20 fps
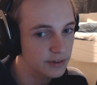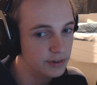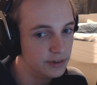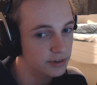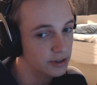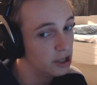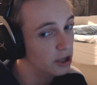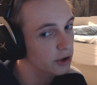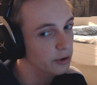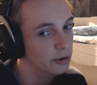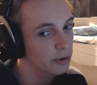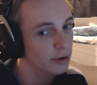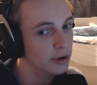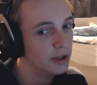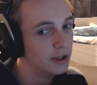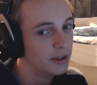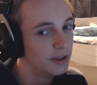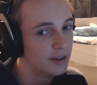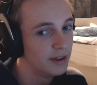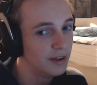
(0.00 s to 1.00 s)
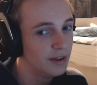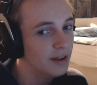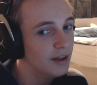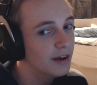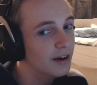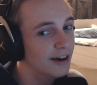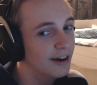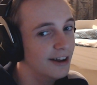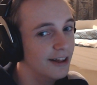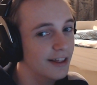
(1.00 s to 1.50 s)
so
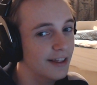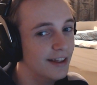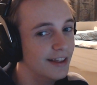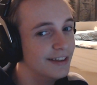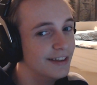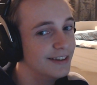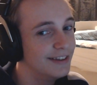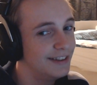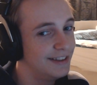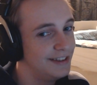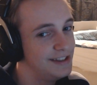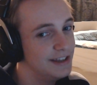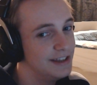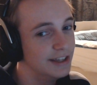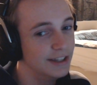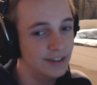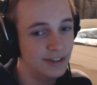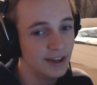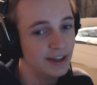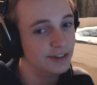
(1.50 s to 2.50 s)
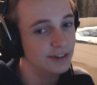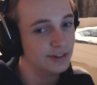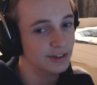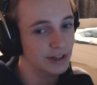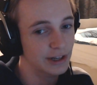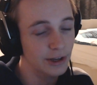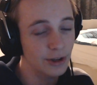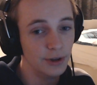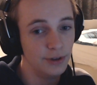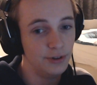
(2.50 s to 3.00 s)
it takes
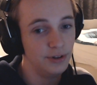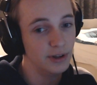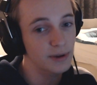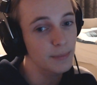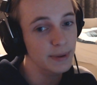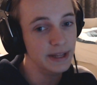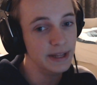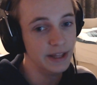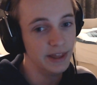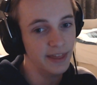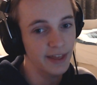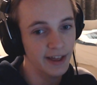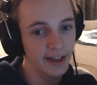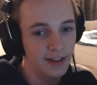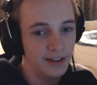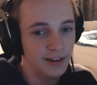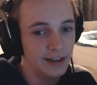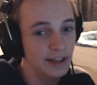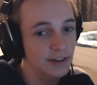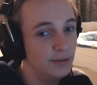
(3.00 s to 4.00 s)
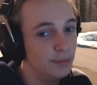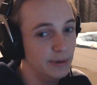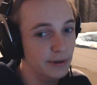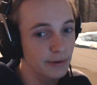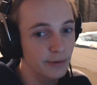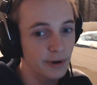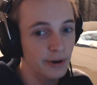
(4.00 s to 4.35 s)
a lot to beat that, let's be